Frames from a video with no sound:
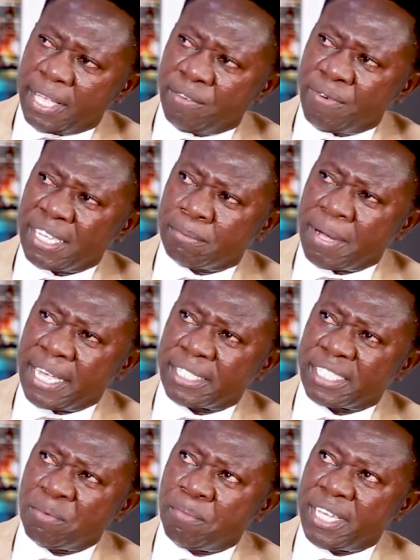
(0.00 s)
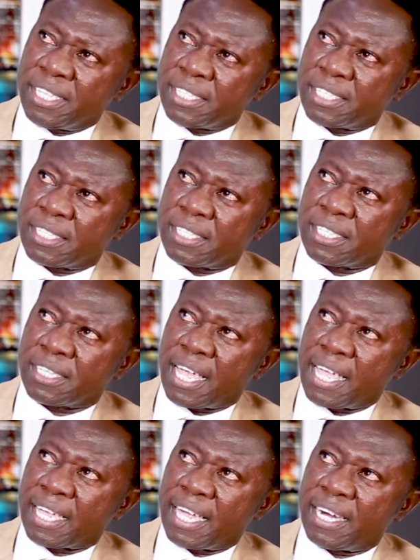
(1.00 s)
In fact, my siblings,
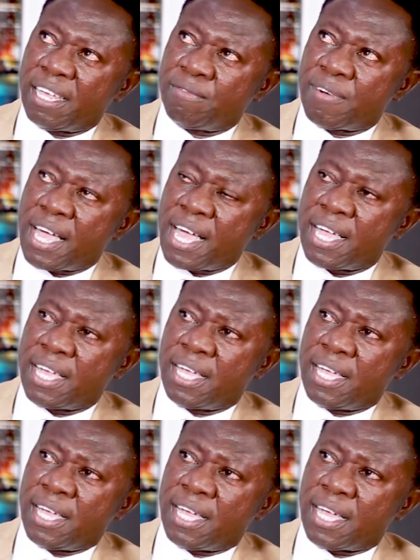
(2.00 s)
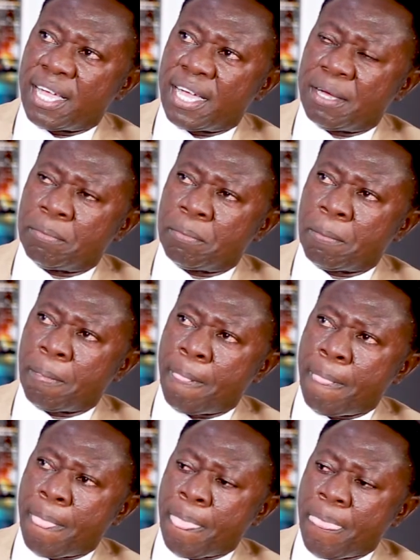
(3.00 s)
I can never, um,
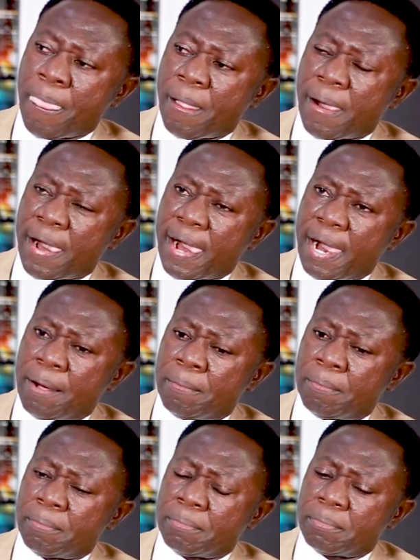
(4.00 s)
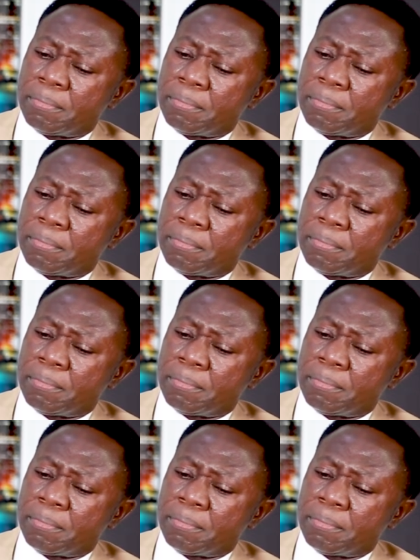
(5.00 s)
um,